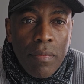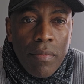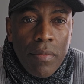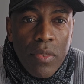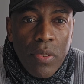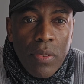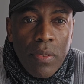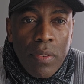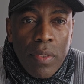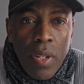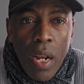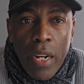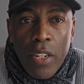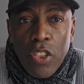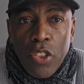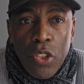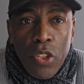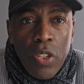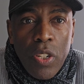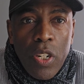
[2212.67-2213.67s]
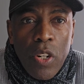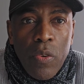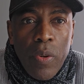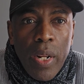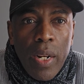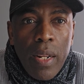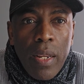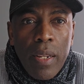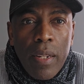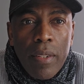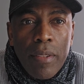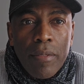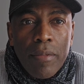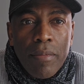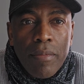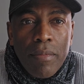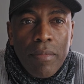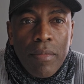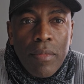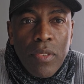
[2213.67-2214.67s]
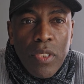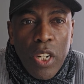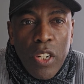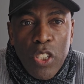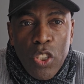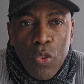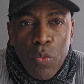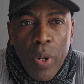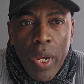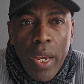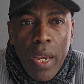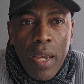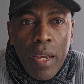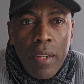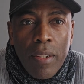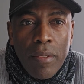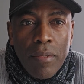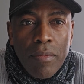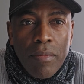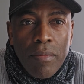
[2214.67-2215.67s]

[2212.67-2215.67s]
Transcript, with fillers: it's answered already. It's on its way.